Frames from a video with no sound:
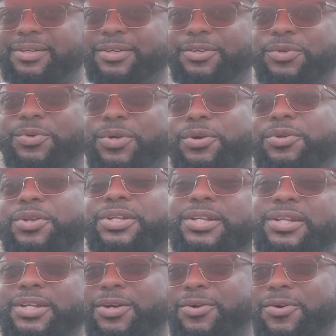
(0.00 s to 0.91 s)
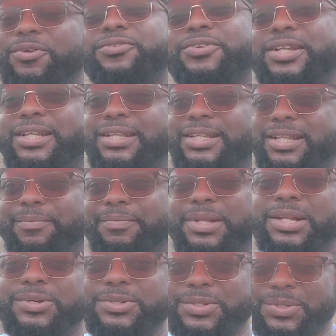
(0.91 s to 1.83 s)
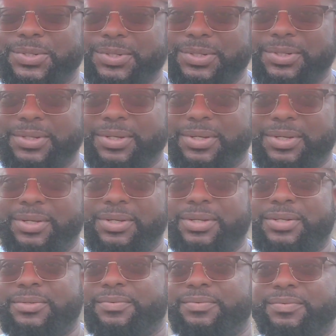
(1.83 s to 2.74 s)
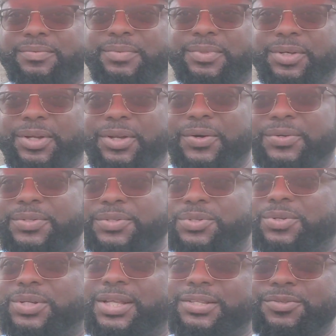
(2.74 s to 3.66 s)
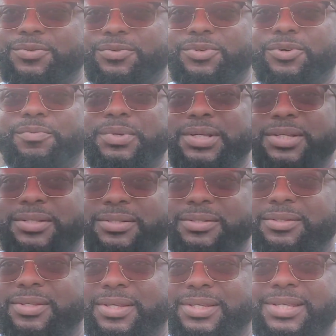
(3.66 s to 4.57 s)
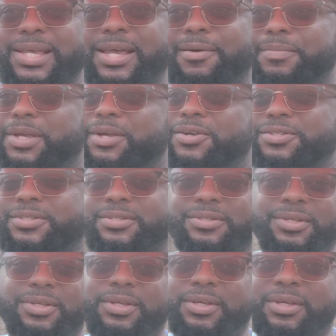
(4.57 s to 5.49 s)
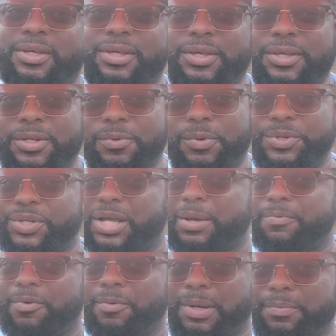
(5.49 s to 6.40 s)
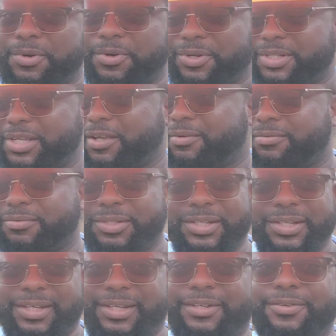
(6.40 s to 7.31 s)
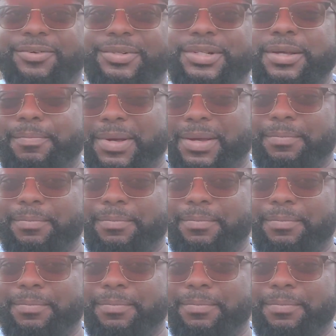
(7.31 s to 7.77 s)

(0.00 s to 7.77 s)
you include it in the contract that belongs to you, so that you will not be scammed. Because when you come from abroad, the